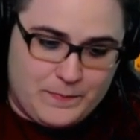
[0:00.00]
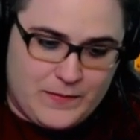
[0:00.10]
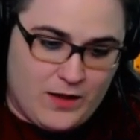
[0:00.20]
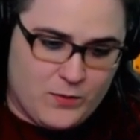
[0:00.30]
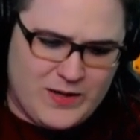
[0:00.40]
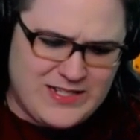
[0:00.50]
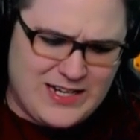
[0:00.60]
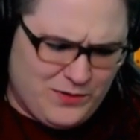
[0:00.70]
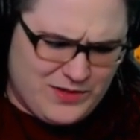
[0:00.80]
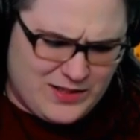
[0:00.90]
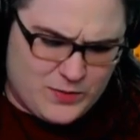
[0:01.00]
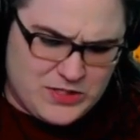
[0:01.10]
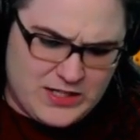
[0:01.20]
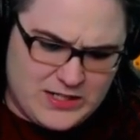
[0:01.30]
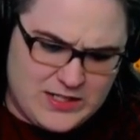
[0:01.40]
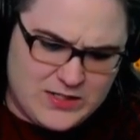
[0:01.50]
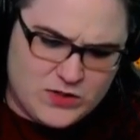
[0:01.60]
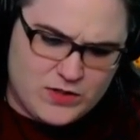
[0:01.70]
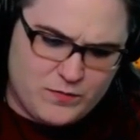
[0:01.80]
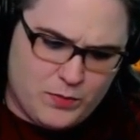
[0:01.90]
Otherwise, I don't think the Rotundians
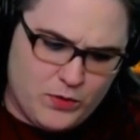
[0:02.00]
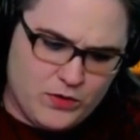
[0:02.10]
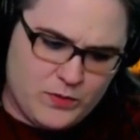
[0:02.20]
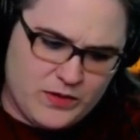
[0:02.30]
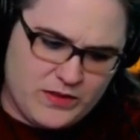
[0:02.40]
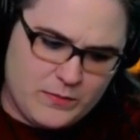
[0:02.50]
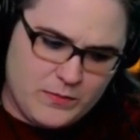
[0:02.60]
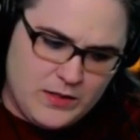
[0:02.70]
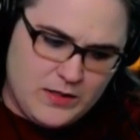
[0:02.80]
could have borne with him.